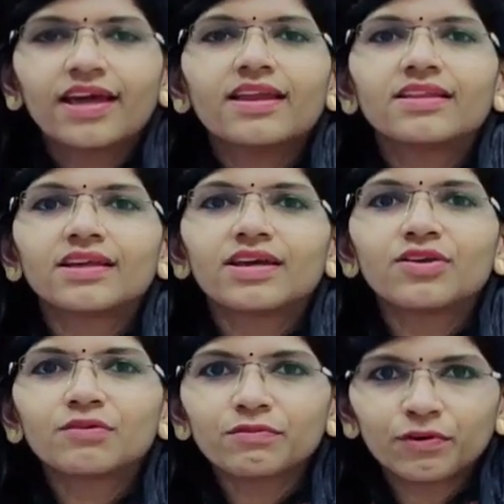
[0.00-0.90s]
And
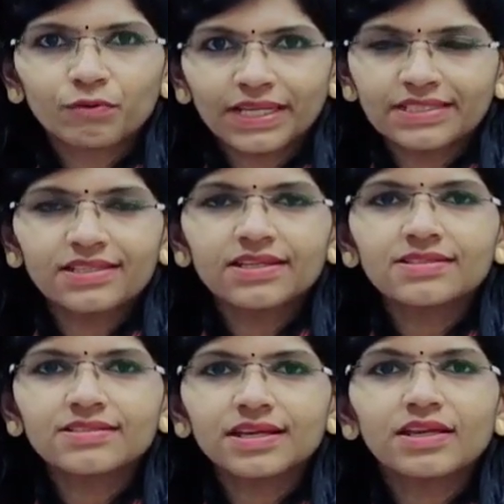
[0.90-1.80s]
thank you for watching
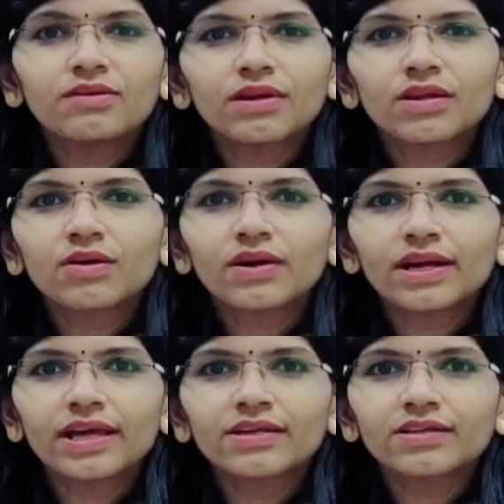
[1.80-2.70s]
us, and you can
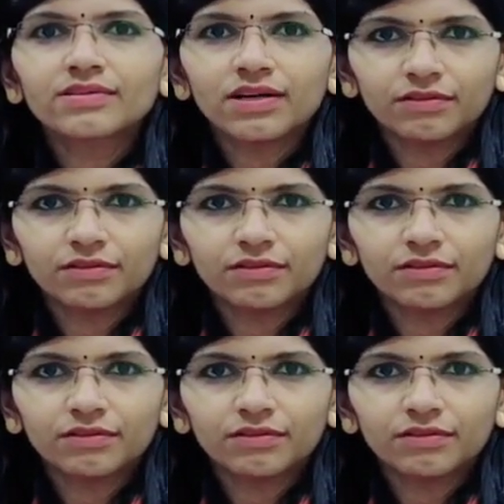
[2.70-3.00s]
contact